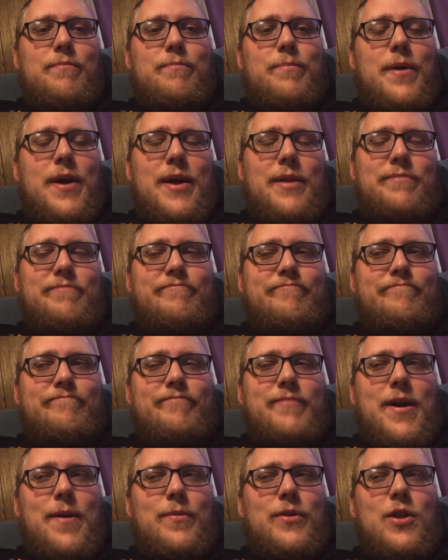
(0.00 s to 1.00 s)
But
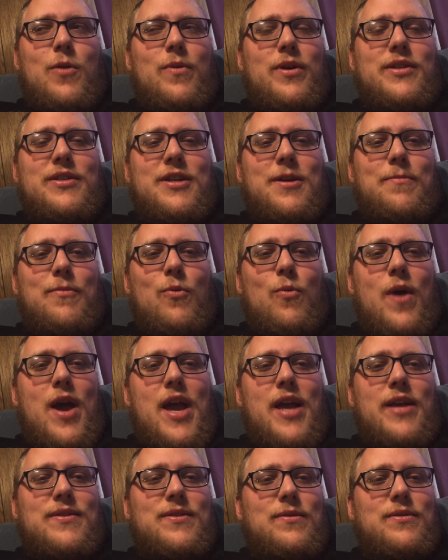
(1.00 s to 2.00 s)
I'm only one term
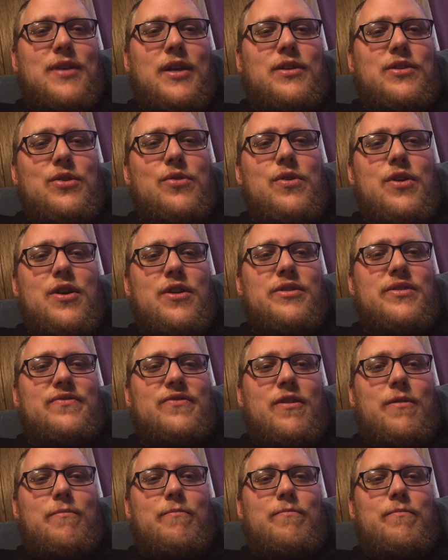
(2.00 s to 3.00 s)
away, so it was like 2 years
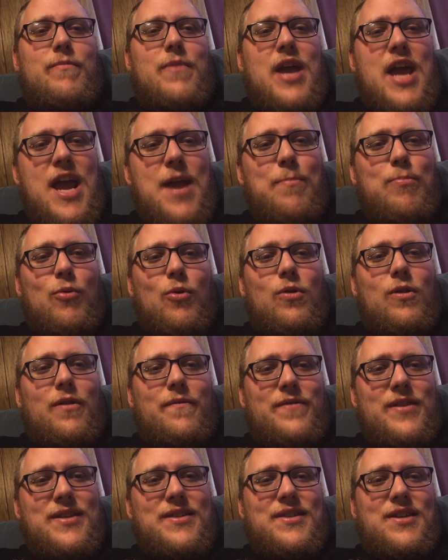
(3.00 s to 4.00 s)
from April
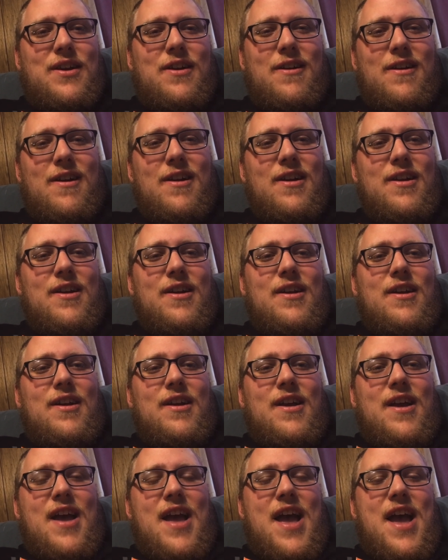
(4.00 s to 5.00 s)
of this year.
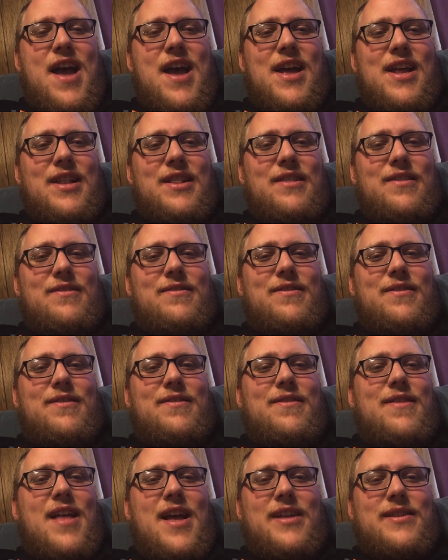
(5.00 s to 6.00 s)
And
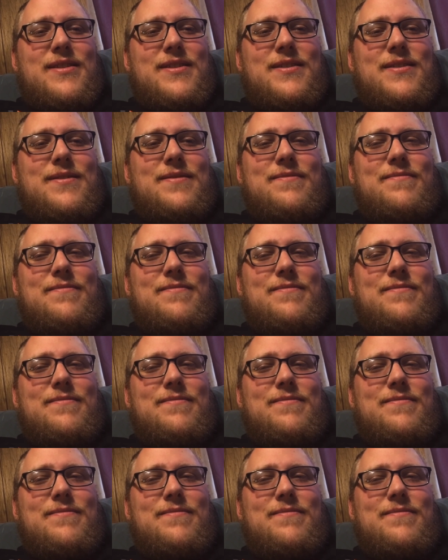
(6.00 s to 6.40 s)
that's,